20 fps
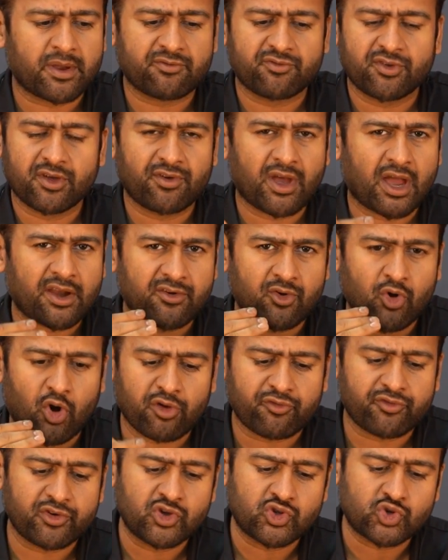We've had a lot
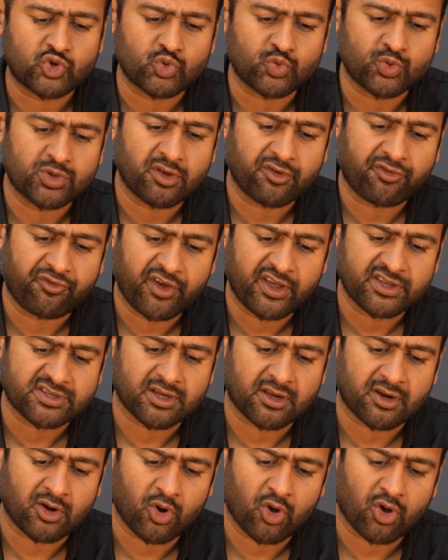of issues with the face
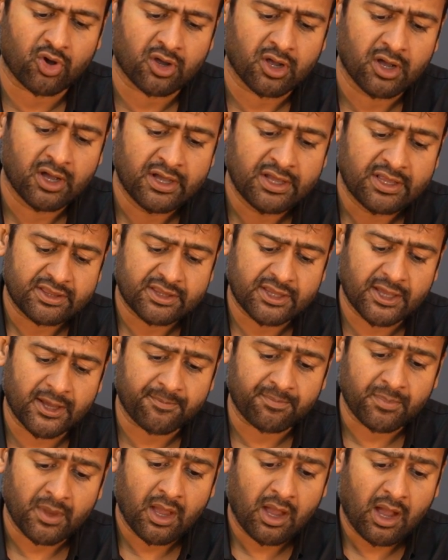unlock
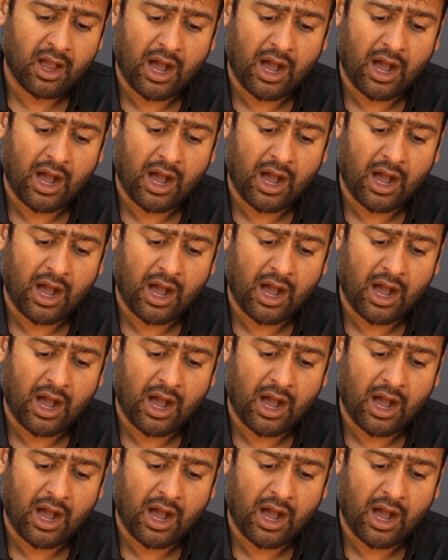thing.